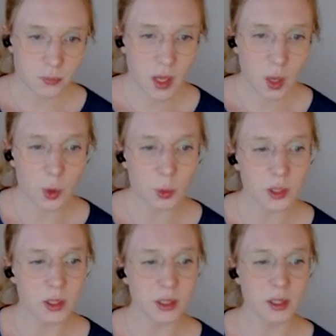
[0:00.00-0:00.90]
where
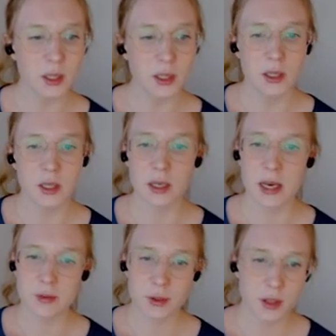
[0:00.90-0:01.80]
really
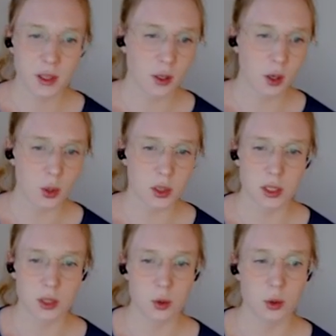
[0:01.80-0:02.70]
everything goes
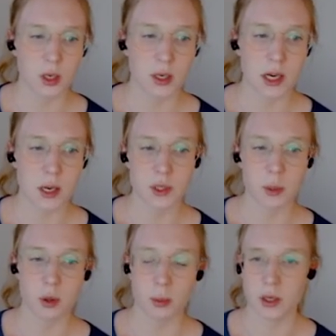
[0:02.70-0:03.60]
into that helps
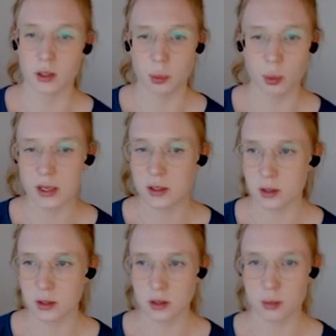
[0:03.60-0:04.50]
implementing the
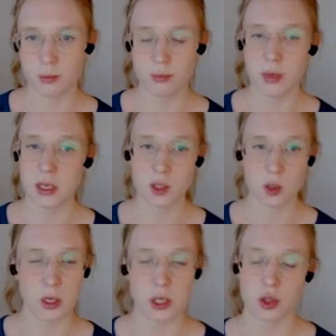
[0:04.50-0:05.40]
practices, be it
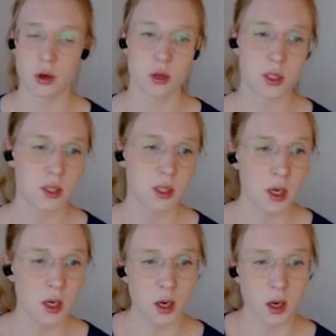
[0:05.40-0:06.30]
screenshots,
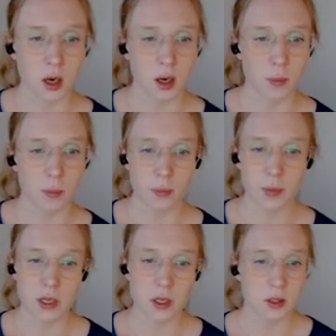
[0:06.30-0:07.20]
um,
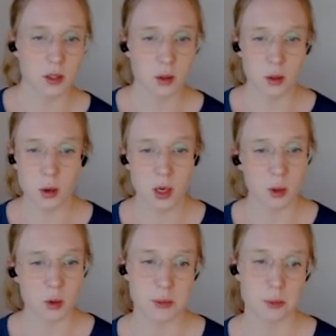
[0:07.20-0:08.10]
be it
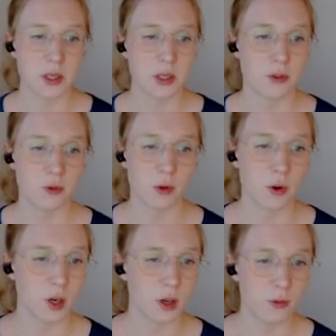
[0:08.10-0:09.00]
cooking recipes
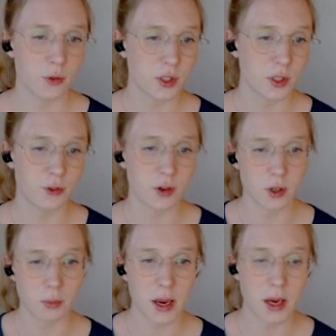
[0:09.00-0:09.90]
for, for
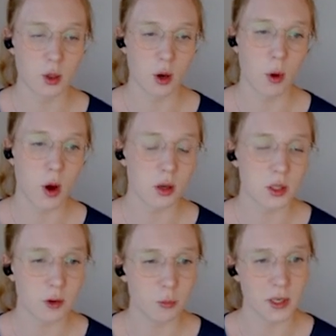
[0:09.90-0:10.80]
different makes or
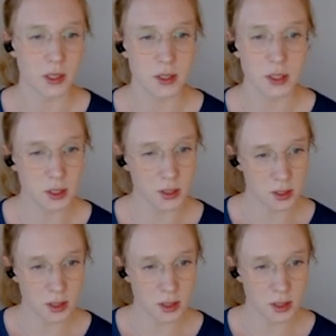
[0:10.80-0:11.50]
models of PLCs,